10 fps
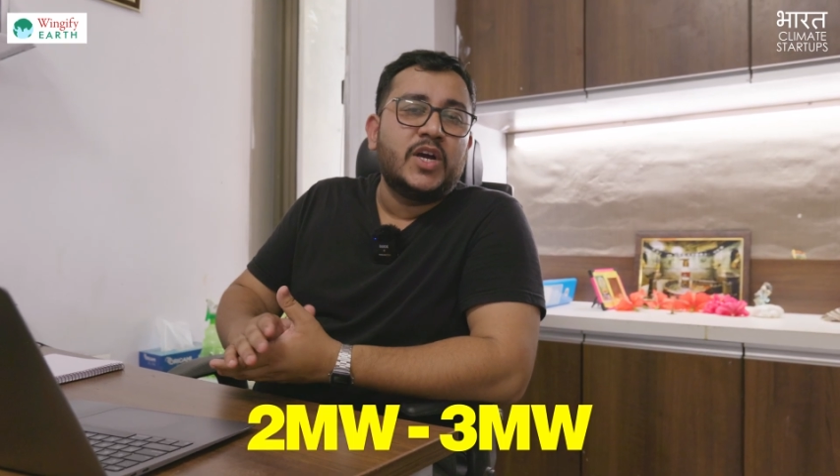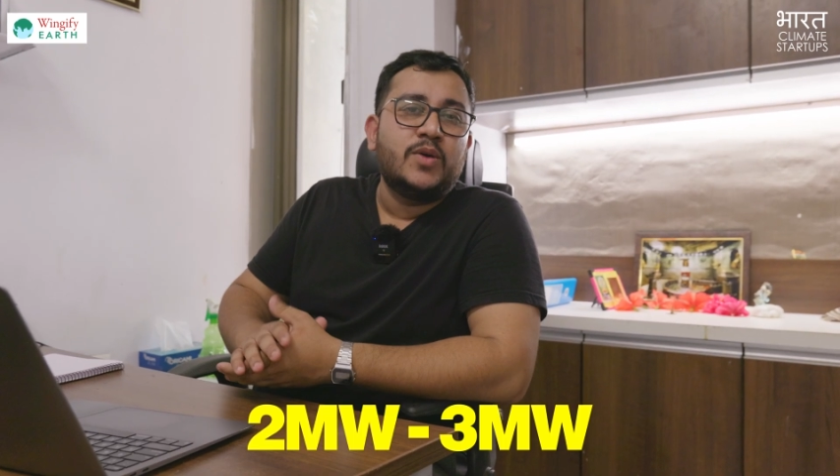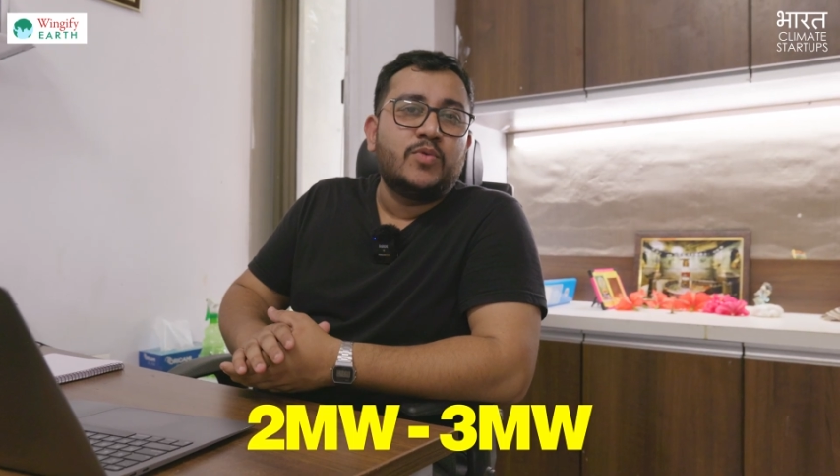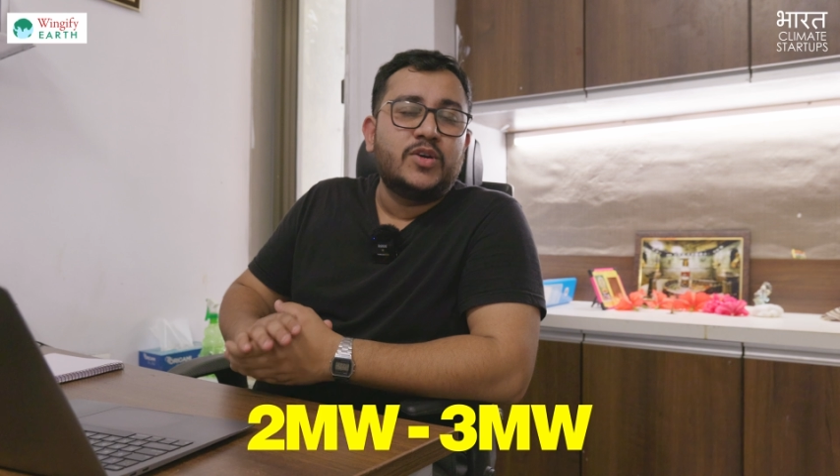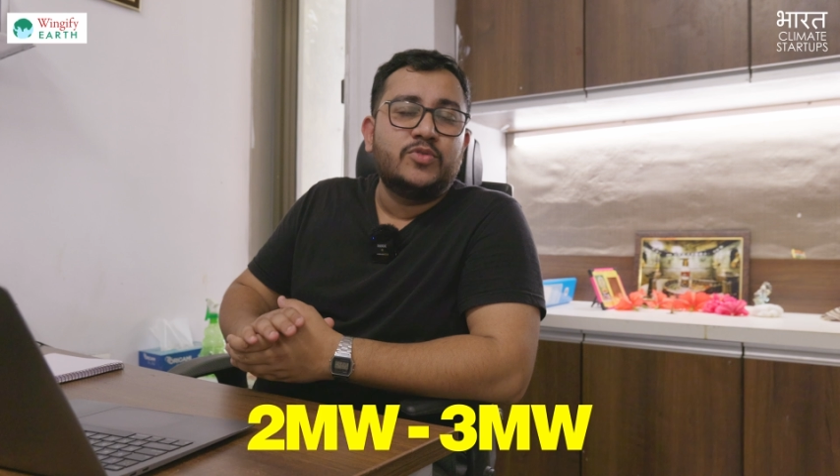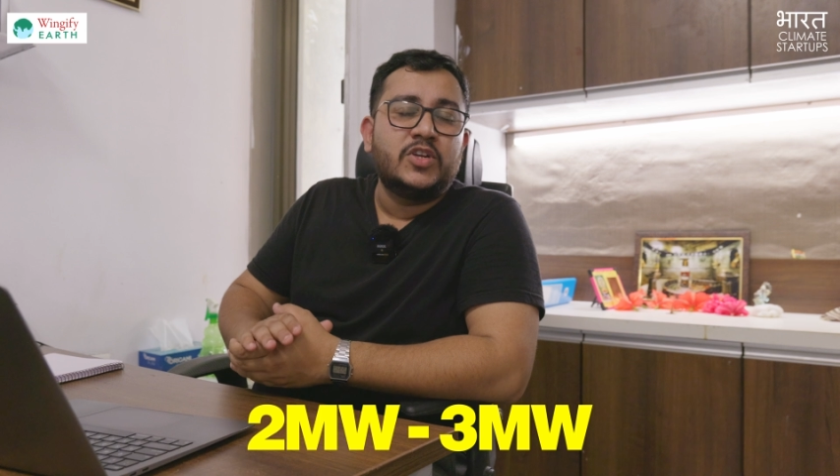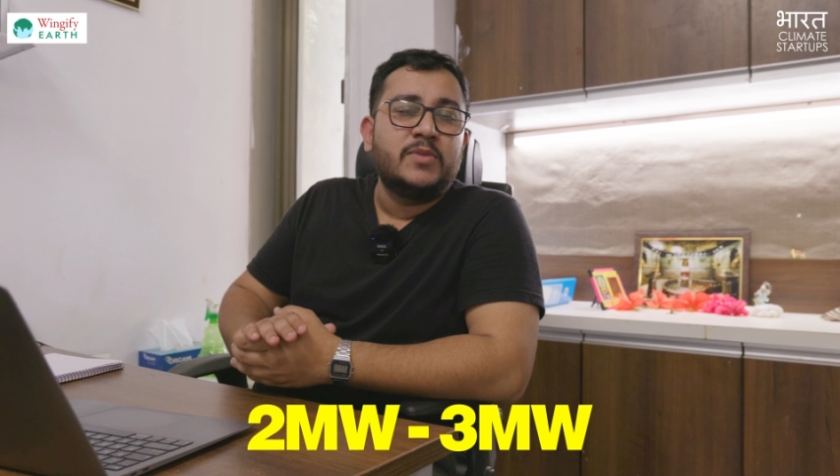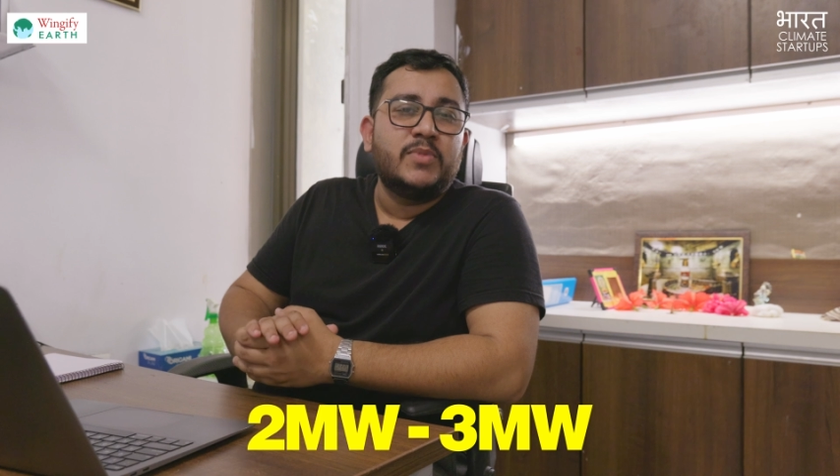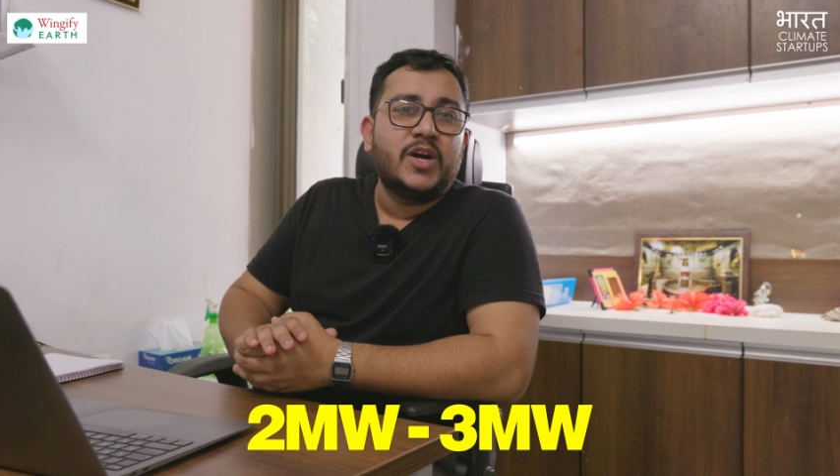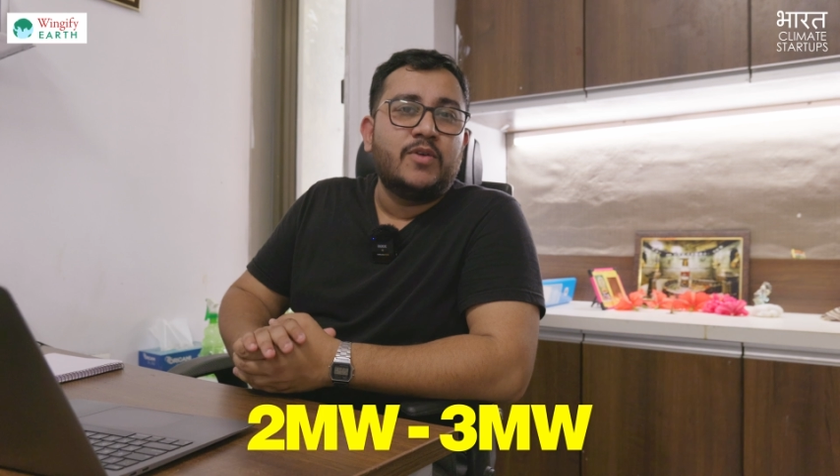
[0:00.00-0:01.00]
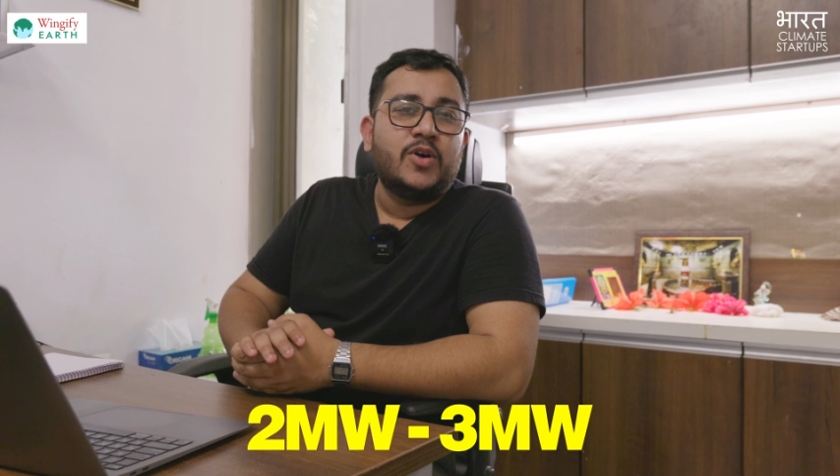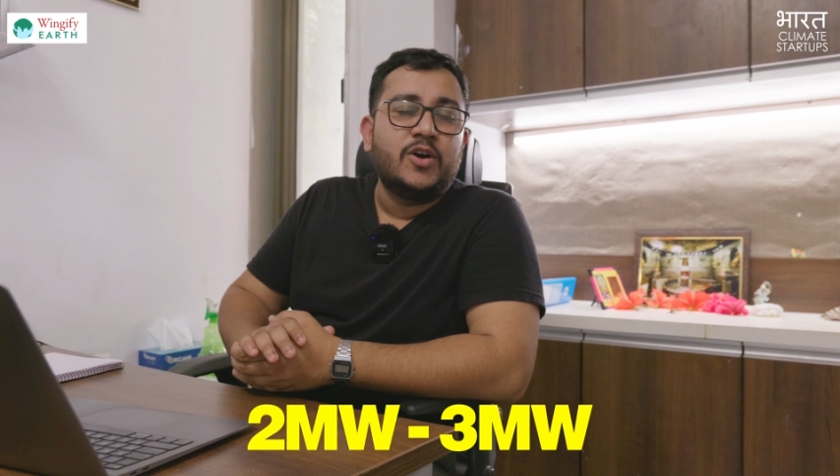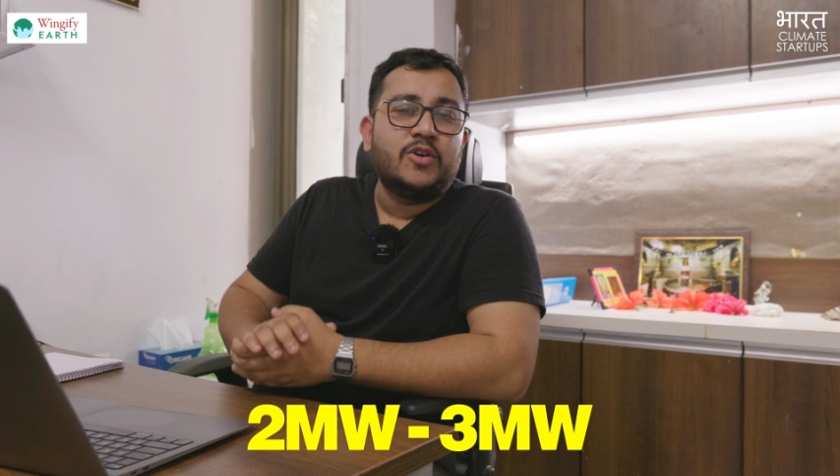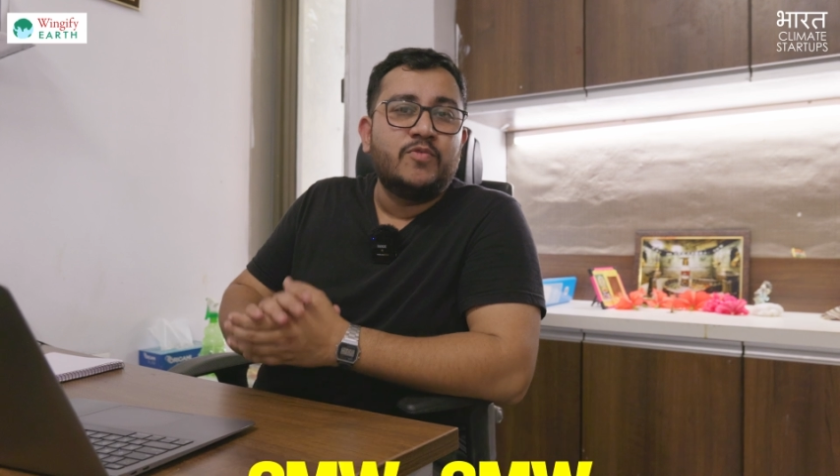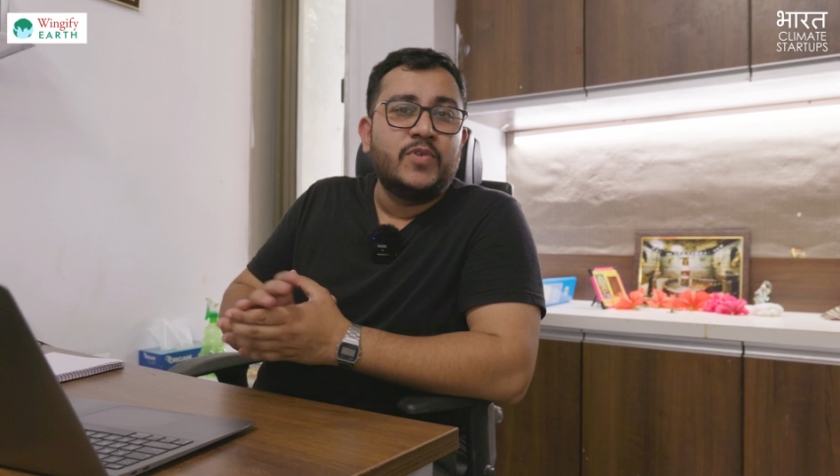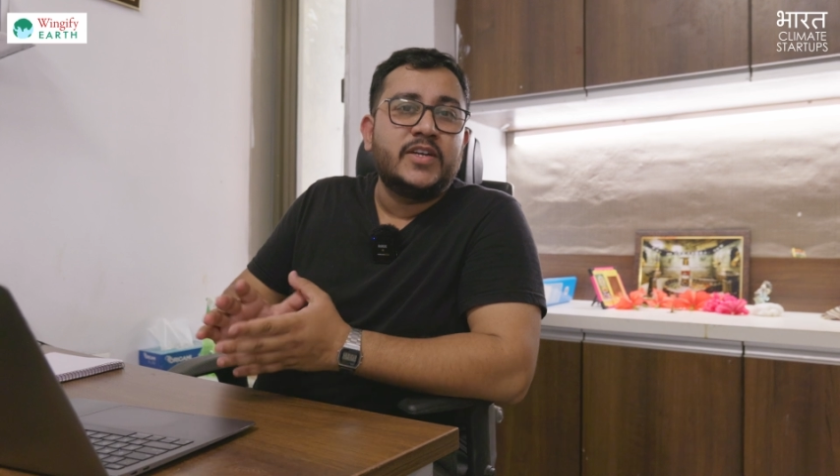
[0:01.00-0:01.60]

megawatt to 3 megawatt of